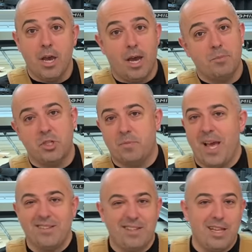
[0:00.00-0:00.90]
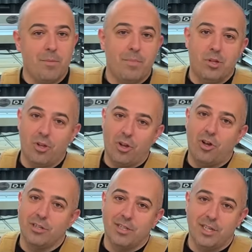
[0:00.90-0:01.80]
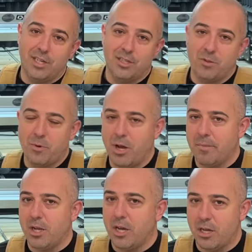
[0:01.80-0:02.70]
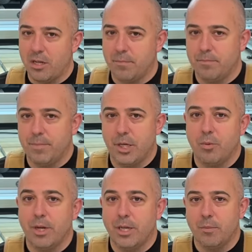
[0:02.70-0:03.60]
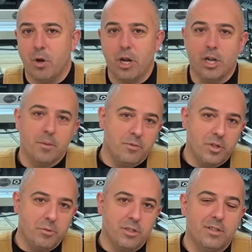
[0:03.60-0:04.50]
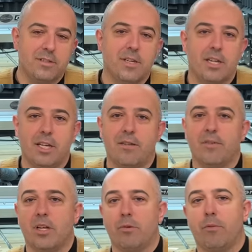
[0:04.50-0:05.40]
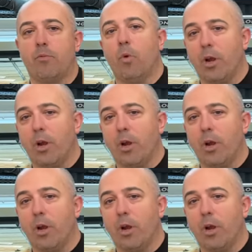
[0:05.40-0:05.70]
I'm just passing that bill along to the customer. I'm not going to be greedy and mark it up, so I'm just assigning it a value of